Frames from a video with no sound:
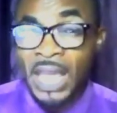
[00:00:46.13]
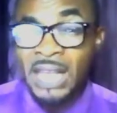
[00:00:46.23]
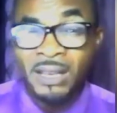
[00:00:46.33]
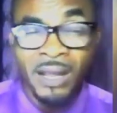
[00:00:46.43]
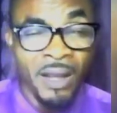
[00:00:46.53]

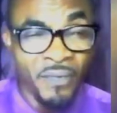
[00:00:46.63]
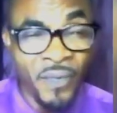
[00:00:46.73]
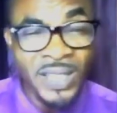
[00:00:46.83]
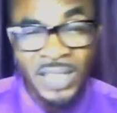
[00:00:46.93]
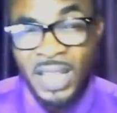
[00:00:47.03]
In
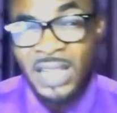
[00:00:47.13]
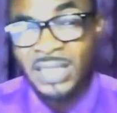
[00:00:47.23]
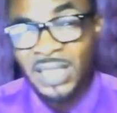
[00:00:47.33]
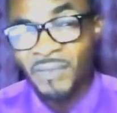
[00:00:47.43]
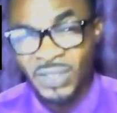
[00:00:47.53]
1
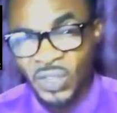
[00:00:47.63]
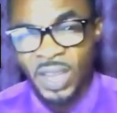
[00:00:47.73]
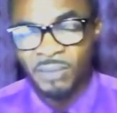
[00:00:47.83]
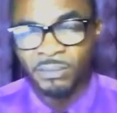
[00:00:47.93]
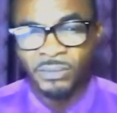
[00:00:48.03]
Kings
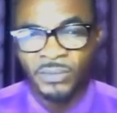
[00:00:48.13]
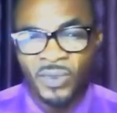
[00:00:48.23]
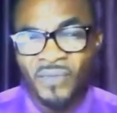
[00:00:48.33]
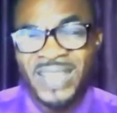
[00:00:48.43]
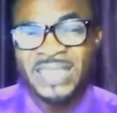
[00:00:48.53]
17,
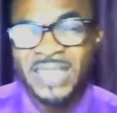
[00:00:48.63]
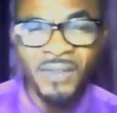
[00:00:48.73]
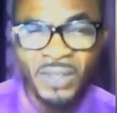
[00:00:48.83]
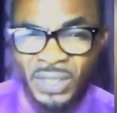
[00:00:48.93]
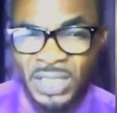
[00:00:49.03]
from verse
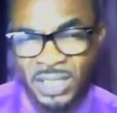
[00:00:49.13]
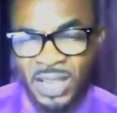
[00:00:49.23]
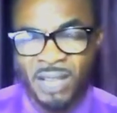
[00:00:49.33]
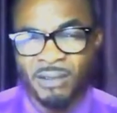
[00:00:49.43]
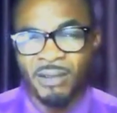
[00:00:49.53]
7 to
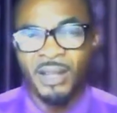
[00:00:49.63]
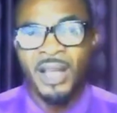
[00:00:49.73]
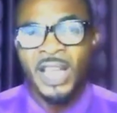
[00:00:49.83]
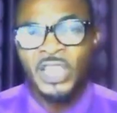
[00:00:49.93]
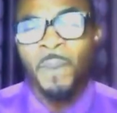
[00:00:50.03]
16,
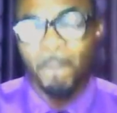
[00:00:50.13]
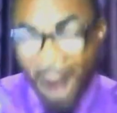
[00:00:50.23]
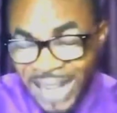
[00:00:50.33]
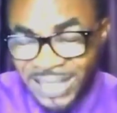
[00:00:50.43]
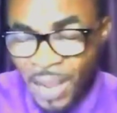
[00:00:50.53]
she
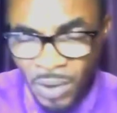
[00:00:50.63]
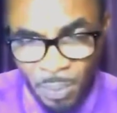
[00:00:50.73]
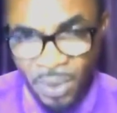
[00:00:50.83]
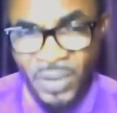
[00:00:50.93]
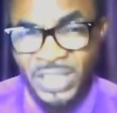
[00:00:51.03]
partnered with
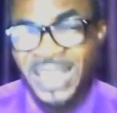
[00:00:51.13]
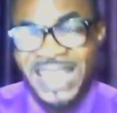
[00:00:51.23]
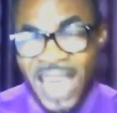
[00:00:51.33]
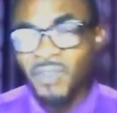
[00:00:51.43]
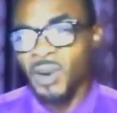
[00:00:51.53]
the prophet. She
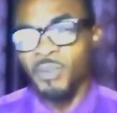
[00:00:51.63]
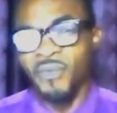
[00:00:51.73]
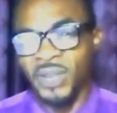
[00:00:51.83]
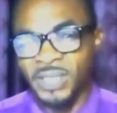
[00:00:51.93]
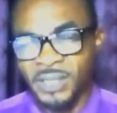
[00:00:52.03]
gave to the
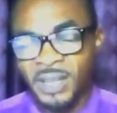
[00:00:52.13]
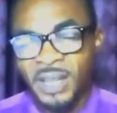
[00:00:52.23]
prophet.